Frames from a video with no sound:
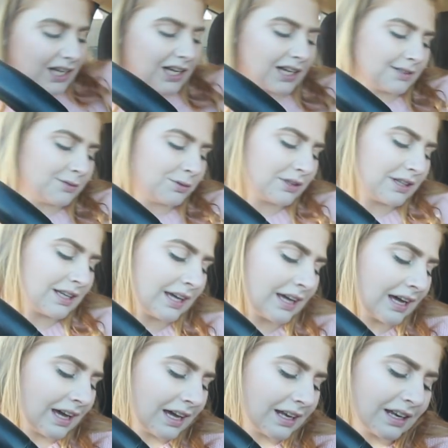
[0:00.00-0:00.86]
liked what they
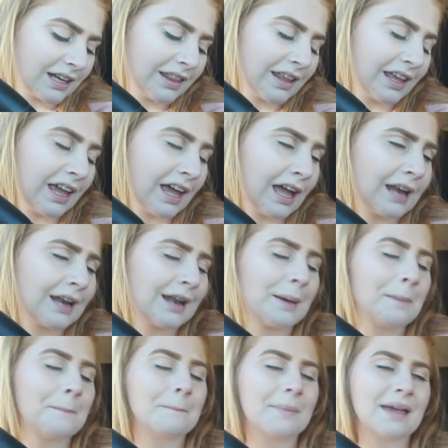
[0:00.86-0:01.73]
had and they
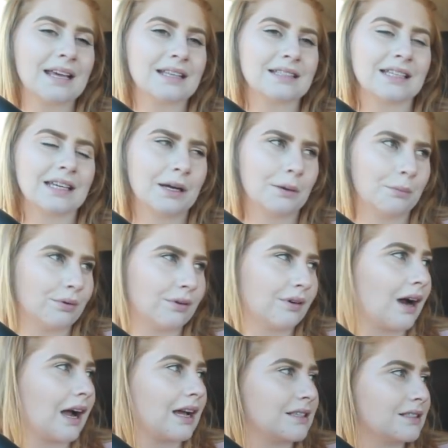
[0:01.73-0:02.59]
had amazing
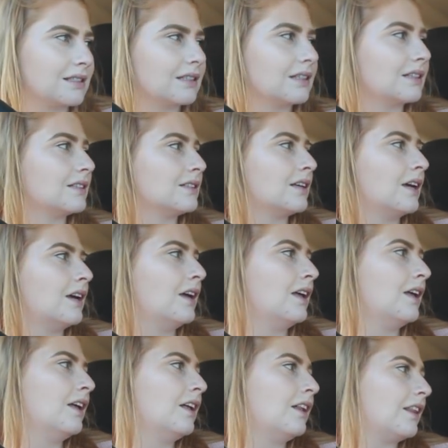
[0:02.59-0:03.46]
prices.
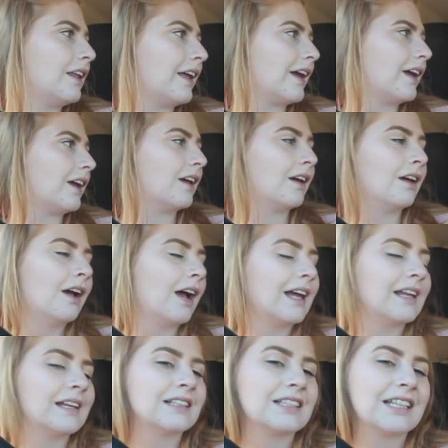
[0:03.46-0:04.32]
Like
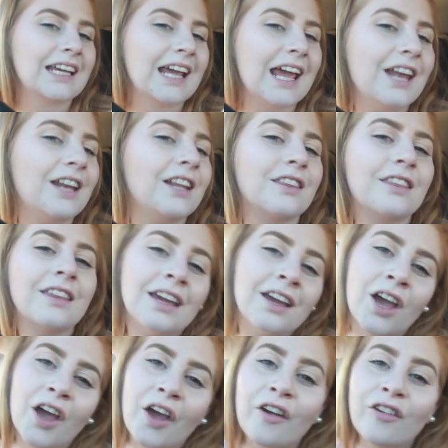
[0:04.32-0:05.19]
I didn't see
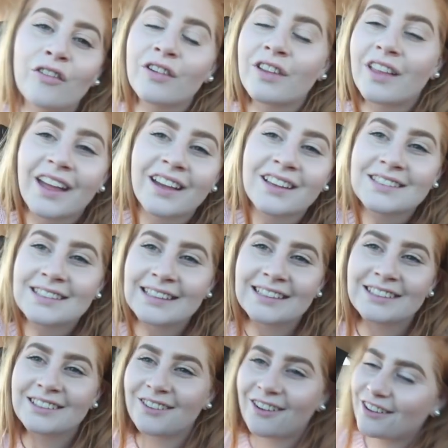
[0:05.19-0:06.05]
anything over like
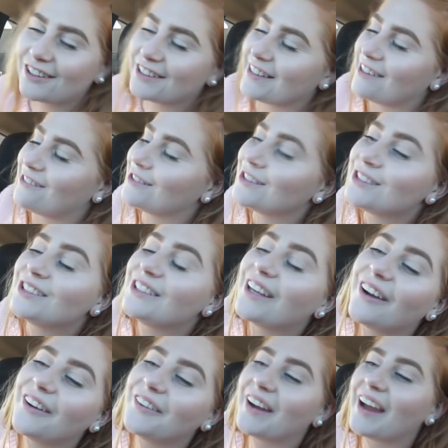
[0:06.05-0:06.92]
$6. I was
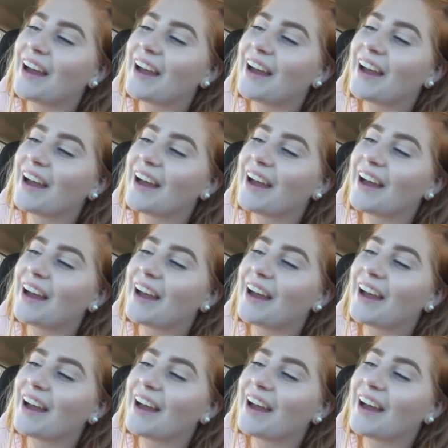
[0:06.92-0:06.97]
so